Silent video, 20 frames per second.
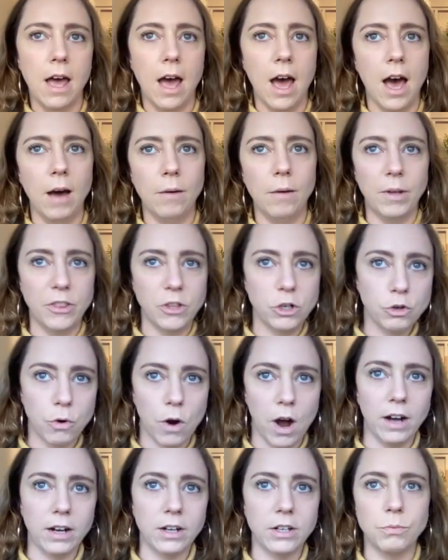at the
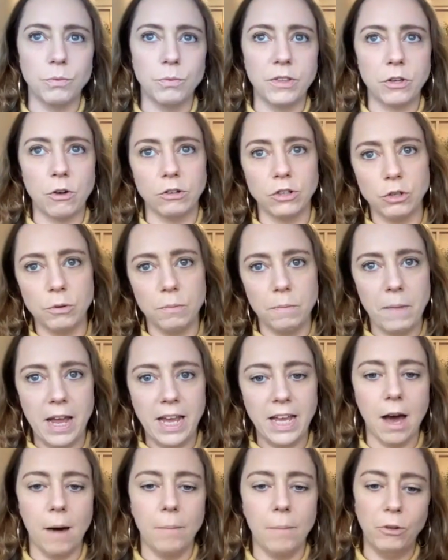trucks with costume and
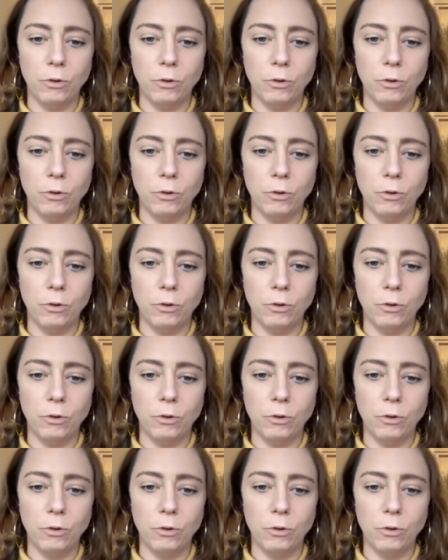makeup,